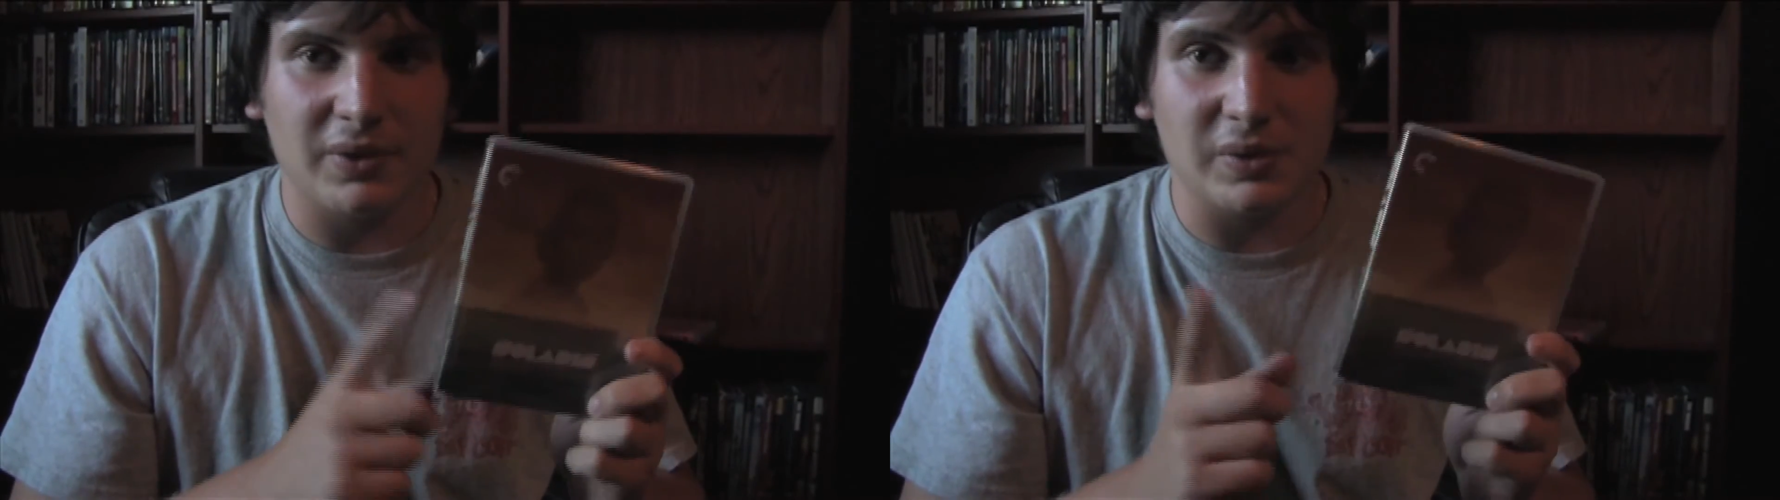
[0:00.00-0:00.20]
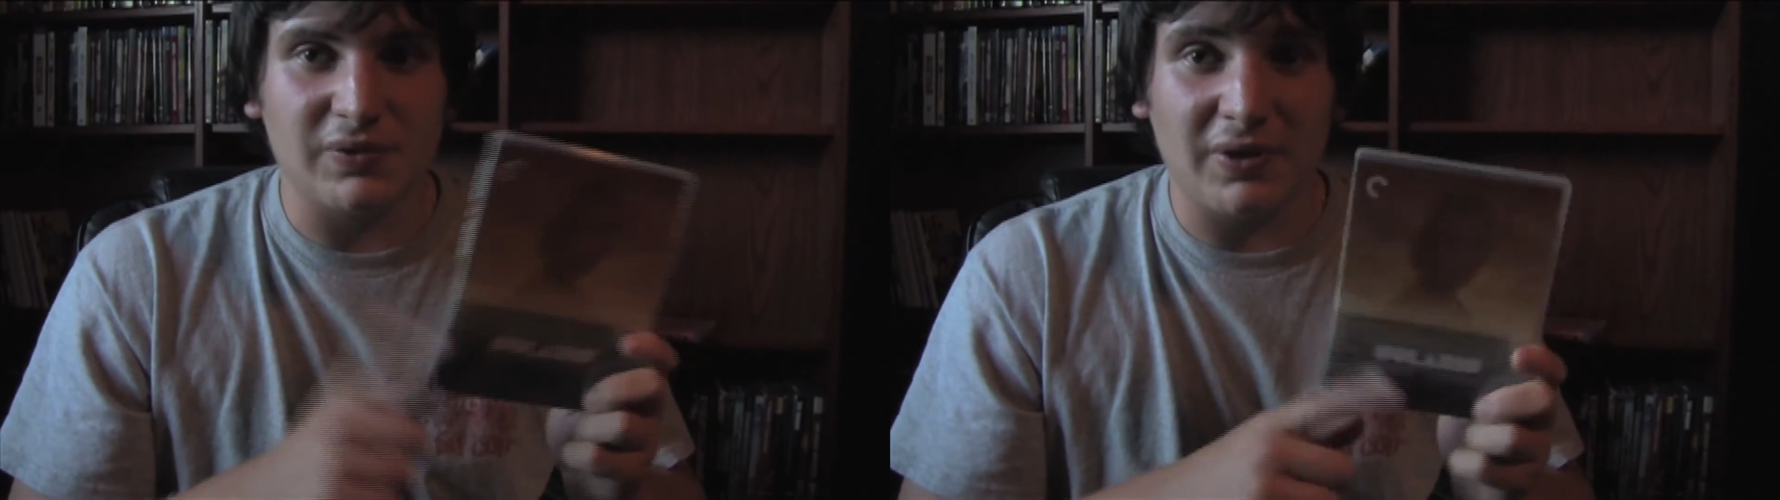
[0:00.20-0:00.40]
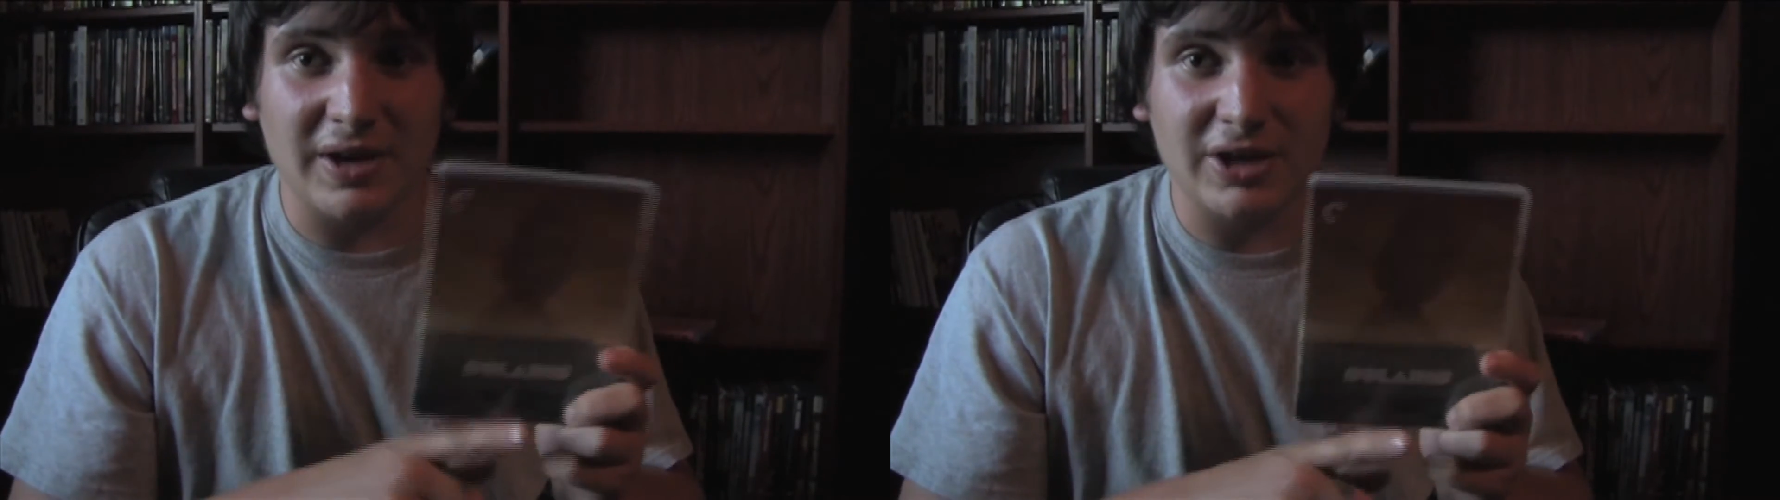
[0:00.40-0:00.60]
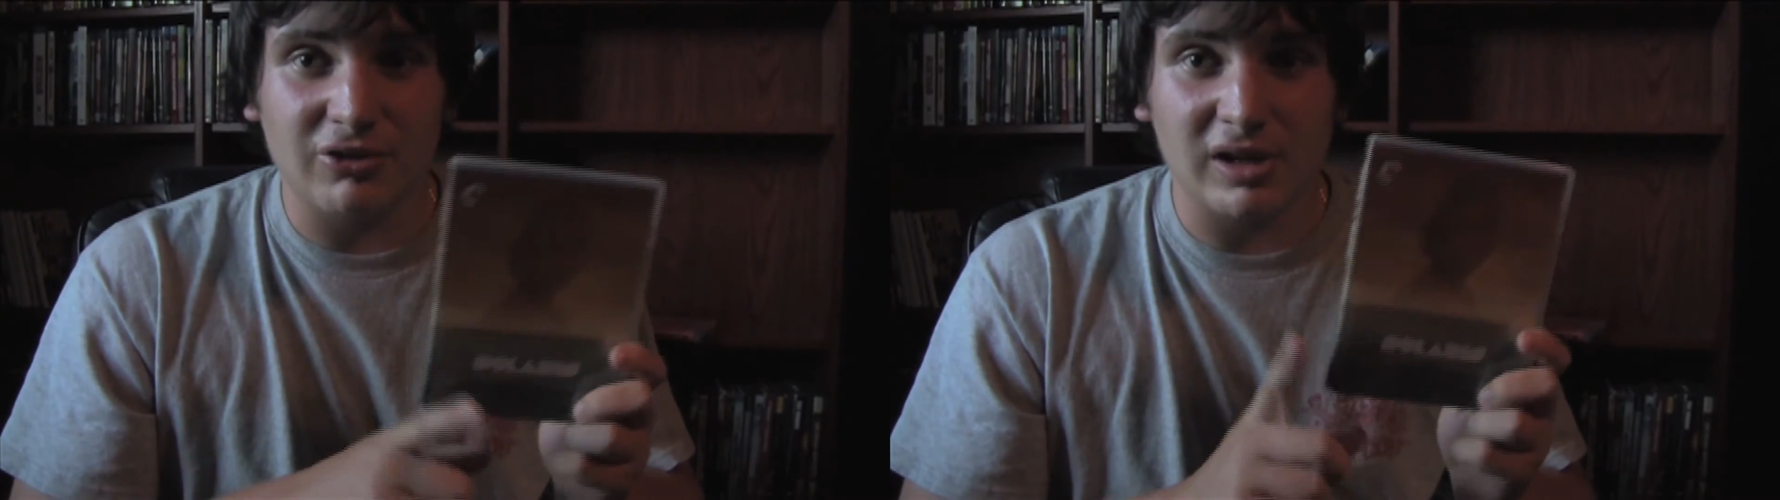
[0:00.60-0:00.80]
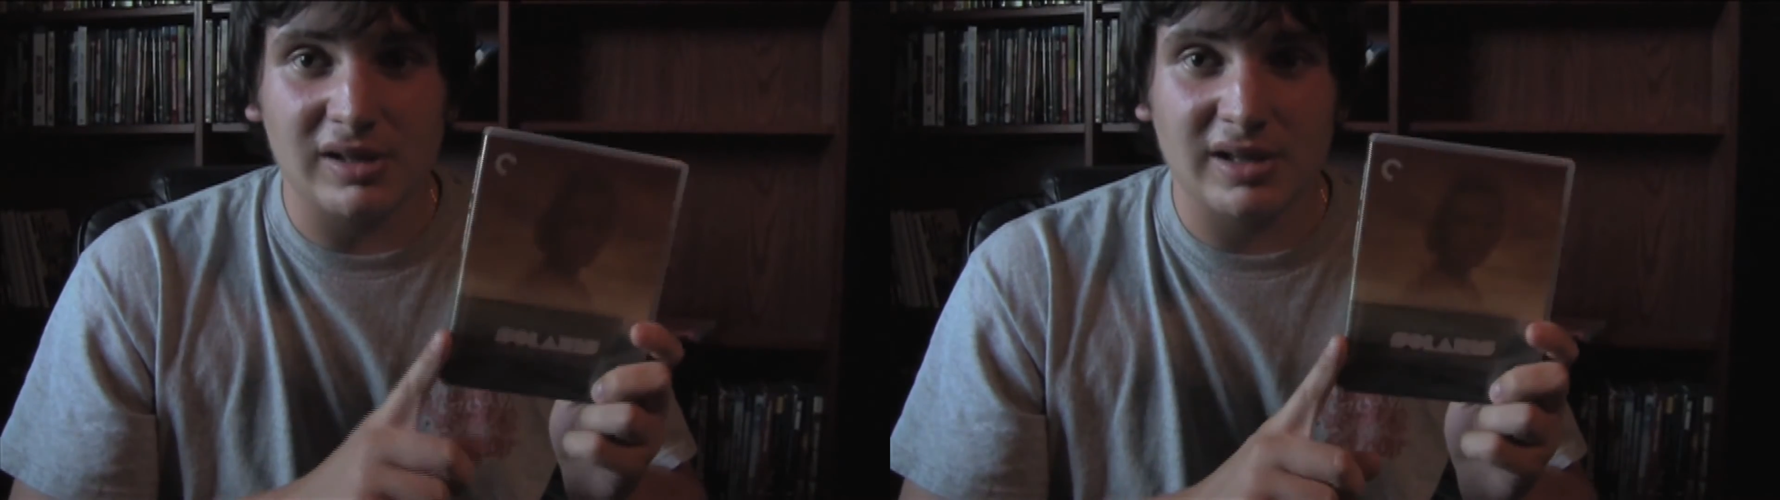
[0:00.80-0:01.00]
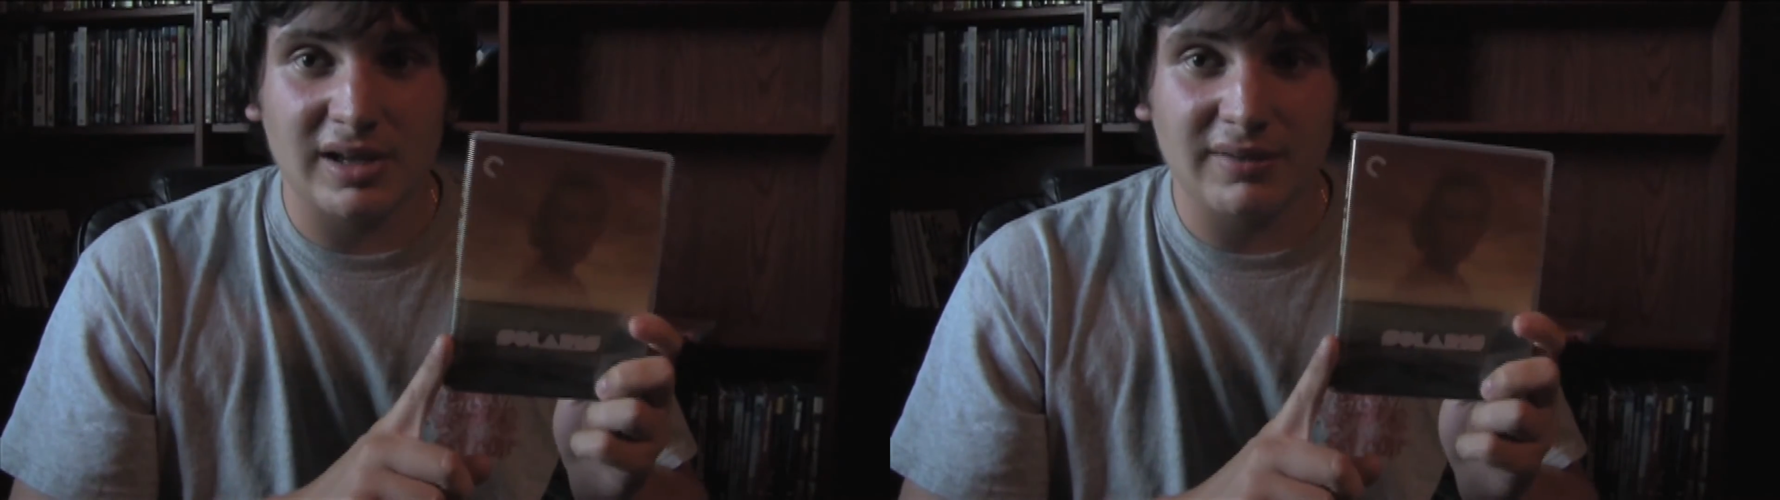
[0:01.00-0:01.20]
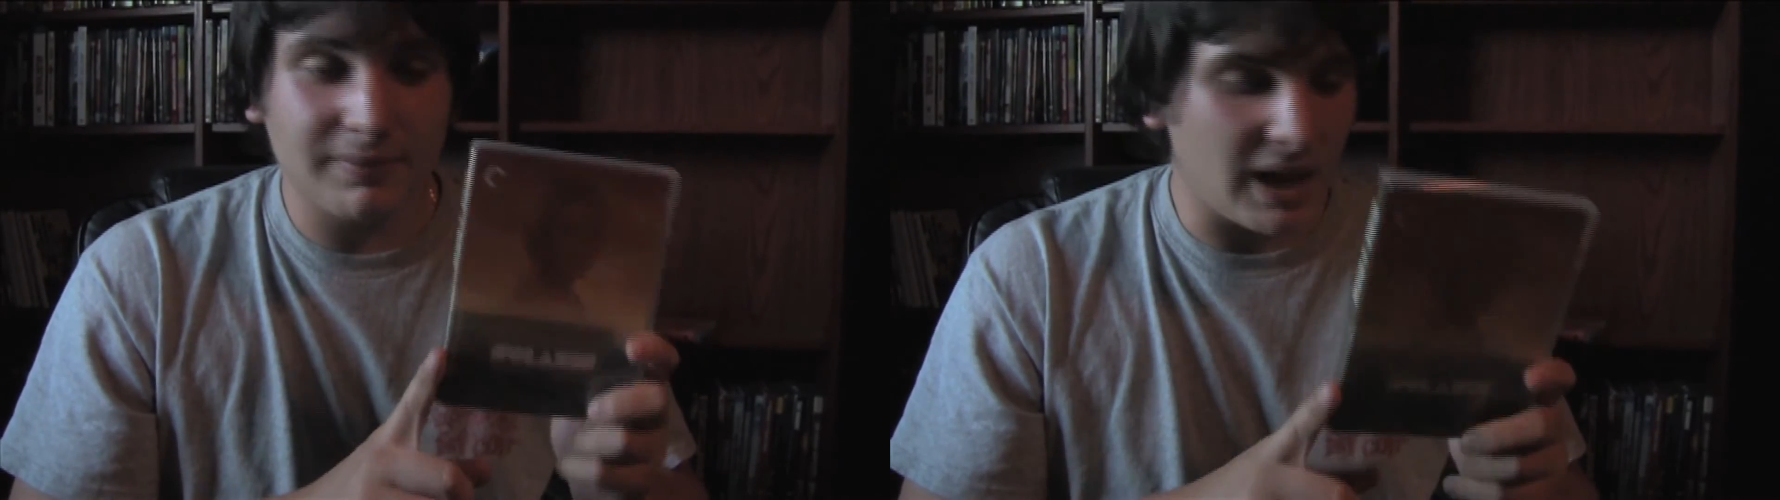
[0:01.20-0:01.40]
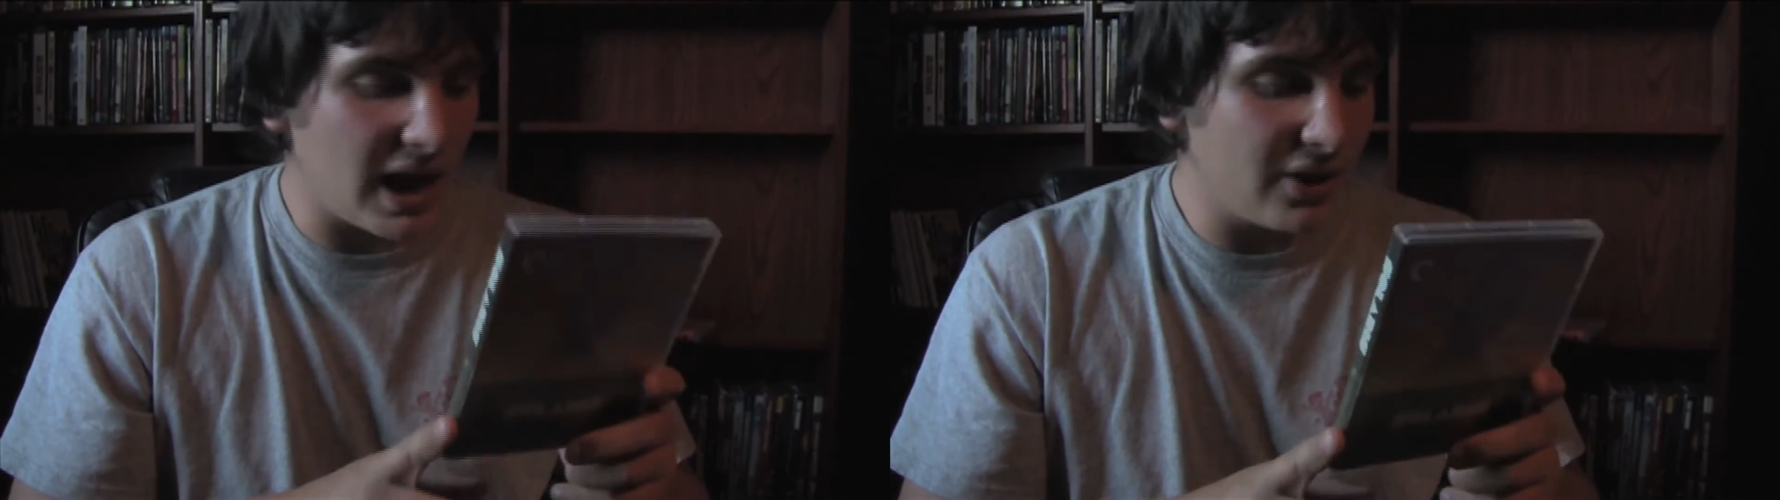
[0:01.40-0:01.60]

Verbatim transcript: it was very interesting.